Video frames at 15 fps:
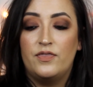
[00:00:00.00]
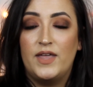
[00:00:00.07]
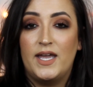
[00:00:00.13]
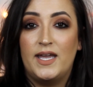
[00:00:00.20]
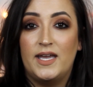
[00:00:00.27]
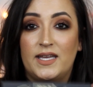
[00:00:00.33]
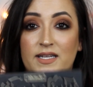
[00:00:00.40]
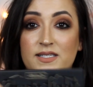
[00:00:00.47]

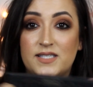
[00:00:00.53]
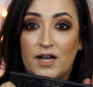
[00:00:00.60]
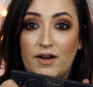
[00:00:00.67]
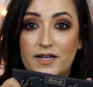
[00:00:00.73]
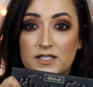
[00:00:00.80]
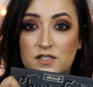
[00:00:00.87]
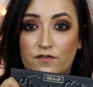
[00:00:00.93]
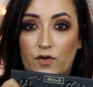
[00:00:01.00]
It is
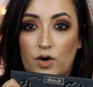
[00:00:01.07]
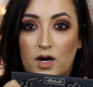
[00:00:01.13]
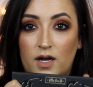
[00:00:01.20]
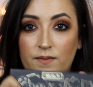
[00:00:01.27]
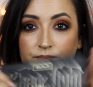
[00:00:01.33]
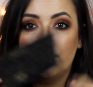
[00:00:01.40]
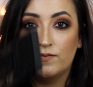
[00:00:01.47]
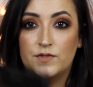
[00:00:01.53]
carried at
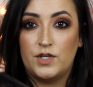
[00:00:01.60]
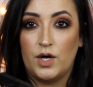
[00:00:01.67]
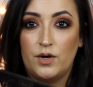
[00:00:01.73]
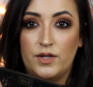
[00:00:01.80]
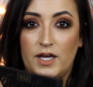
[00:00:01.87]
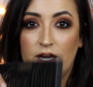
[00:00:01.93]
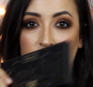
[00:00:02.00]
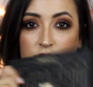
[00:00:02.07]
Sephora.
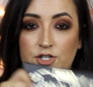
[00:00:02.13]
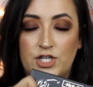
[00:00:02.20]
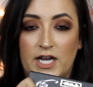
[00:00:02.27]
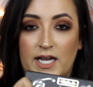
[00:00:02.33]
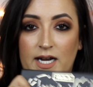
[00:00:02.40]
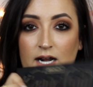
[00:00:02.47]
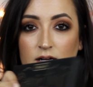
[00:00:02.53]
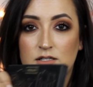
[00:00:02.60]
Go there,
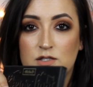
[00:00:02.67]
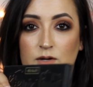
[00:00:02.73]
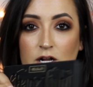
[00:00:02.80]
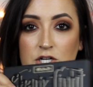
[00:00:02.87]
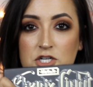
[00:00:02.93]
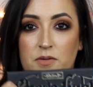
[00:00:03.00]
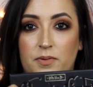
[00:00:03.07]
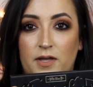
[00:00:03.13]
check it out,
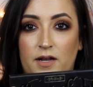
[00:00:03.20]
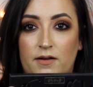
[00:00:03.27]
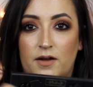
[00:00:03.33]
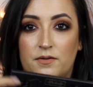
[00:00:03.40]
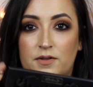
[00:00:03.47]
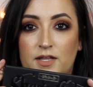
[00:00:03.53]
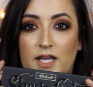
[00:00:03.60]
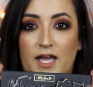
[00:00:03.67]
swatch it, play
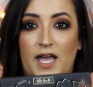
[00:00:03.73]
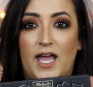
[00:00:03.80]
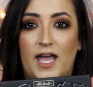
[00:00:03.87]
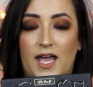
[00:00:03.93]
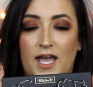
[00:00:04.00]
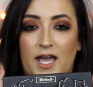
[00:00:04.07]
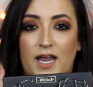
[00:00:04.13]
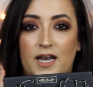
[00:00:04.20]
around with it,
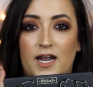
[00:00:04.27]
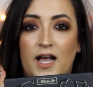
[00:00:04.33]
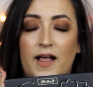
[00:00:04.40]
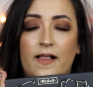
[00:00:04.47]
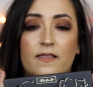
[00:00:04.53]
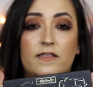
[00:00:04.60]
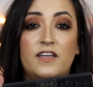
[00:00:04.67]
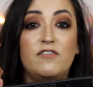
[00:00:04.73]
and
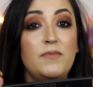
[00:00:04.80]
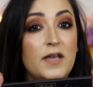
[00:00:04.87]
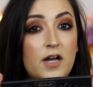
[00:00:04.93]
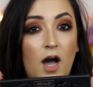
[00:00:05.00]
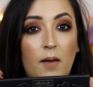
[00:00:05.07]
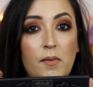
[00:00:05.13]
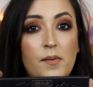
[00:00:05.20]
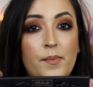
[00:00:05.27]
leave me
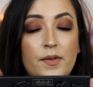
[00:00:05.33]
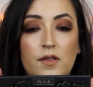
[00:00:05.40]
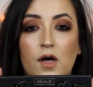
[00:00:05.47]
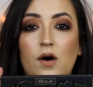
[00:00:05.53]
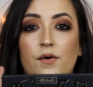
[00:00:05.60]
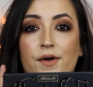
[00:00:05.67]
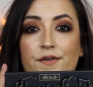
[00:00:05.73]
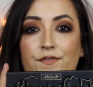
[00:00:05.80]
a comment
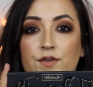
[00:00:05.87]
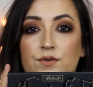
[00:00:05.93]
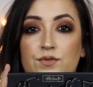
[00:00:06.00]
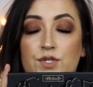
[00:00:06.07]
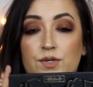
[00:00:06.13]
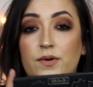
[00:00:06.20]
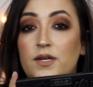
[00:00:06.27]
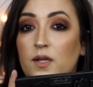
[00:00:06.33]
below if
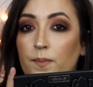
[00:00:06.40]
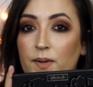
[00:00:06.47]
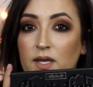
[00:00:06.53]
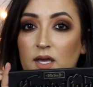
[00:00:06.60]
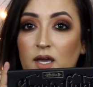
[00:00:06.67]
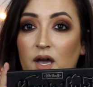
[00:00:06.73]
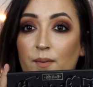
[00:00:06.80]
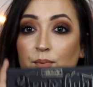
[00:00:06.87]
you do end up
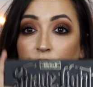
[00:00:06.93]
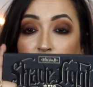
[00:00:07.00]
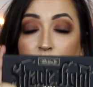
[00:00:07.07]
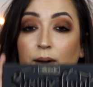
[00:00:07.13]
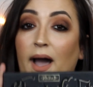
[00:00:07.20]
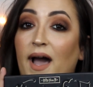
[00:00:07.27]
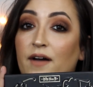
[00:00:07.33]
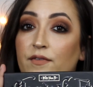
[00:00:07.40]
picking up or if
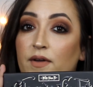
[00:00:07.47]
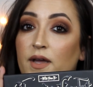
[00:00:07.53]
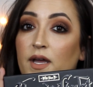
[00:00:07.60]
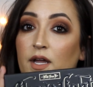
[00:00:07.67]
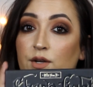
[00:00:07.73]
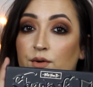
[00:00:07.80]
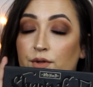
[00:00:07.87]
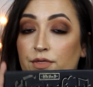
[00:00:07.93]
you have
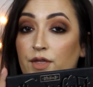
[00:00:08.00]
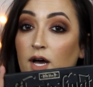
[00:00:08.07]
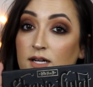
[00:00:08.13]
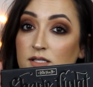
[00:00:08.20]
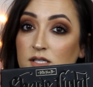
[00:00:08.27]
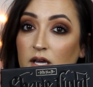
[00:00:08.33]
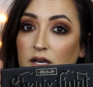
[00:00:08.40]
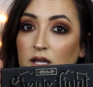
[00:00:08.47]
it and your
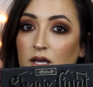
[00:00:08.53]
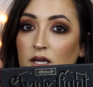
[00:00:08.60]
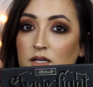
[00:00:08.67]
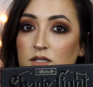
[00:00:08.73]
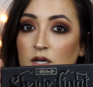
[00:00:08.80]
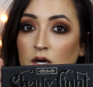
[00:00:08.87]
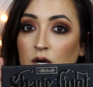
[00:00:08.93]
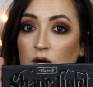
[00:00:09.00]
thoughts on
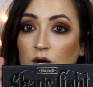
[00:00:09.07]
it,